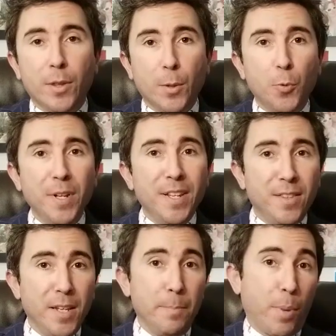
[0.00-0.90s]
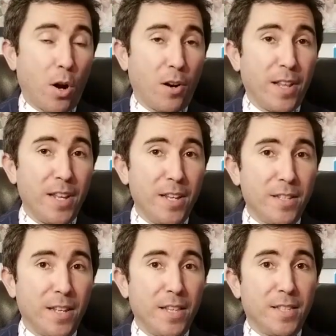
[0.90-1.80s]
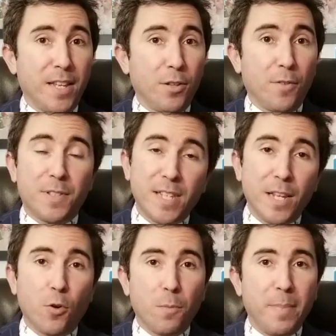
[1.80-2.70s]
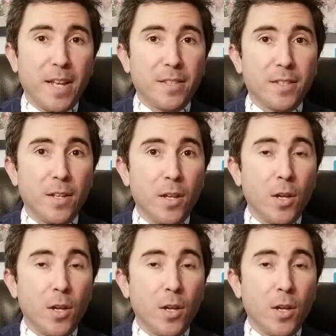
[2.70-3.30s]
3 team parlays instead of single bets